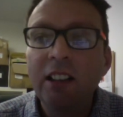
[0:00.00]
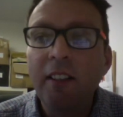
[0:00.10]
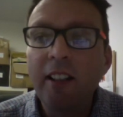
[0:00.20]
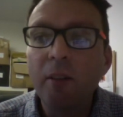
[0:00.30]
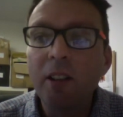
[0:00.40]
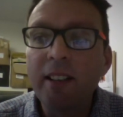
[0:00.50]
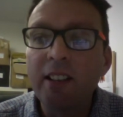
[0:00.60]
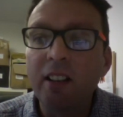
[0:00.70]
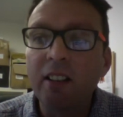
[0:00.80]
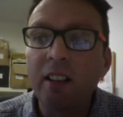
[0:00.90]
They don't want to be
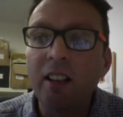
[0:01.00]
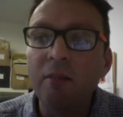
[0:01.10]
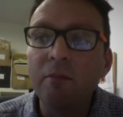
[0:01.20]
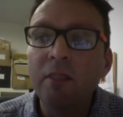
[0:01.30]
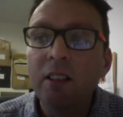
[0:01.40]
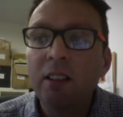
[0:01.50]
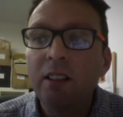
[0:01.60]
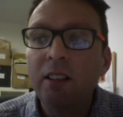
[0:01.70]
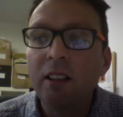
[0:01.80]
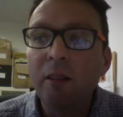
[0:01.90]
stuck at home.
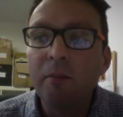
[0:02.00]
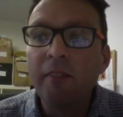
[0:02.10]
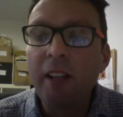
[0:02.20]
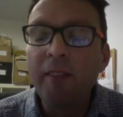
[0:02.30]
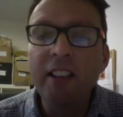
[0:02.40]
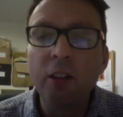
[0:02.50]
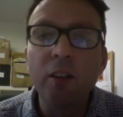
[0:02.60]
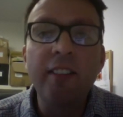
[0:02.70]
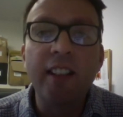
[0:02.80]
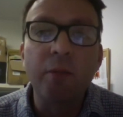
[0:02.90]
Um, they've
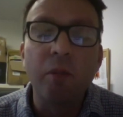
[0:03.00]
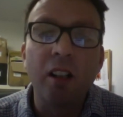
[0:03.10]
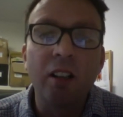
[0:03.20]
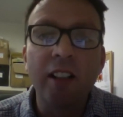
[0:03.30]
enjoyed this world.